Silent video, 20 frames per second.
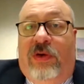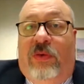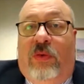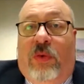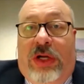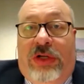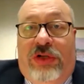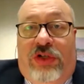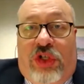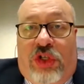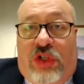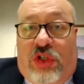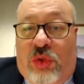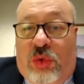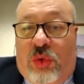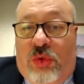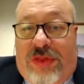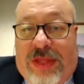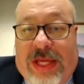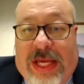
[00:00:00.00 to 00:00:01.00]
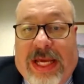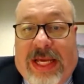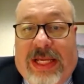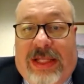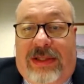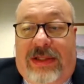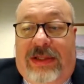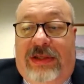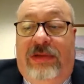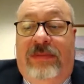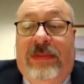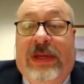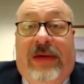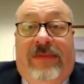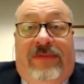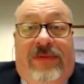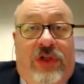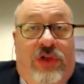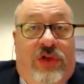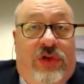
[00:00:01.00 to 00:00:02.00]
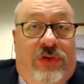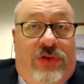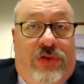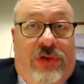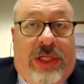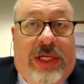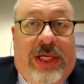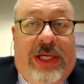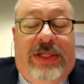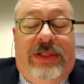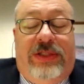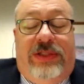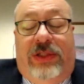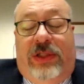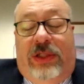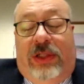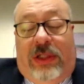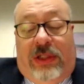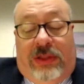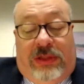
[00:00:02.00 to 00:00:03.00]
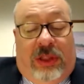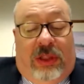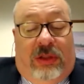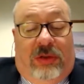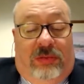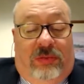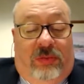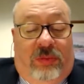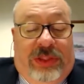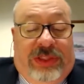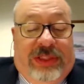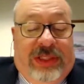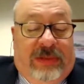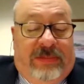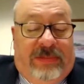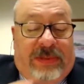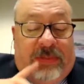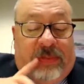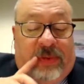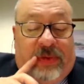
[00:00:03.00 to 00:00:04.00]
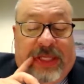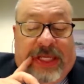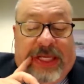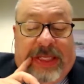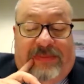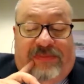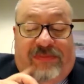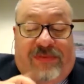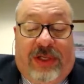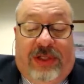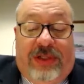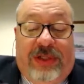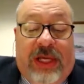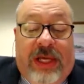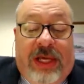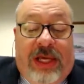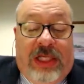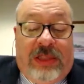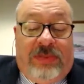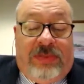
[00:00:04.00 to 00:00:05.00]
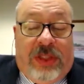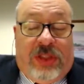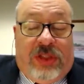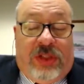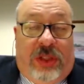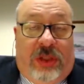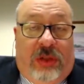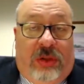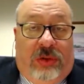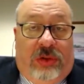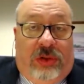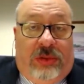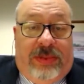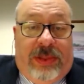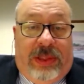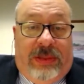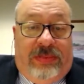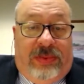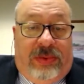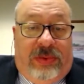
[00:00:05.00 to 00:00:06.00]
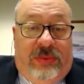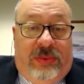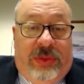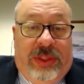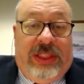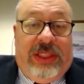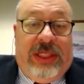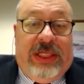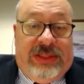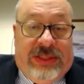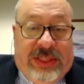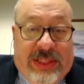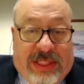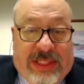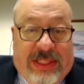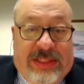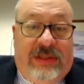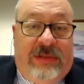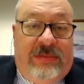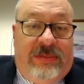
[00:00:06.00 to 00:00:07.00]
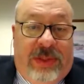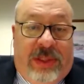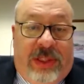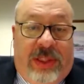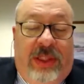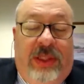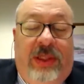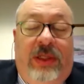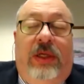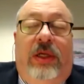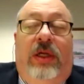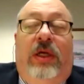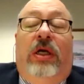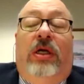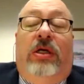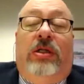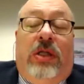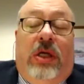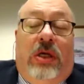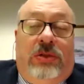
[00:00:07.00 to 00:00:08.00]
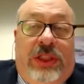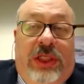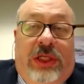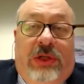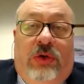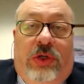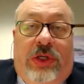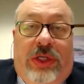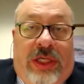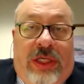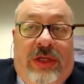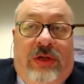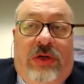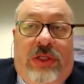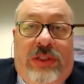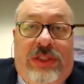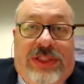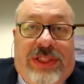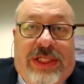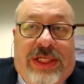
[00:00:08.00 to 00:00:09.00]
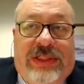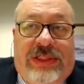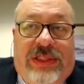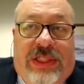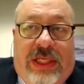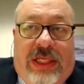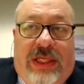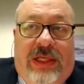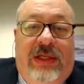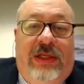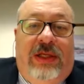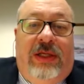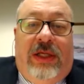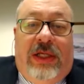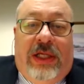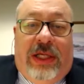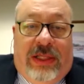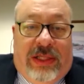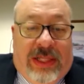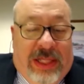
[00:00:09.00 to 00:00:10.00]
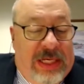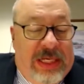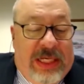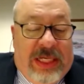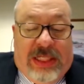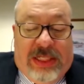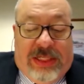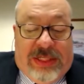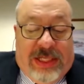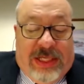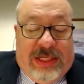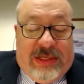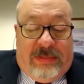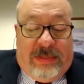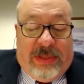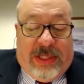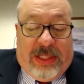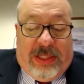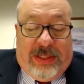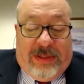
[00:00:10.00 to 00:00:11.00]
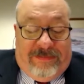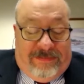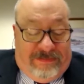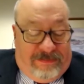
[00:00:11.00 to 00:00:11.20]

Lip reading: Once you do that, you may have injured your case. So we tell people that up front, especially older people. As they get to be closing in on 60, they need to think about it.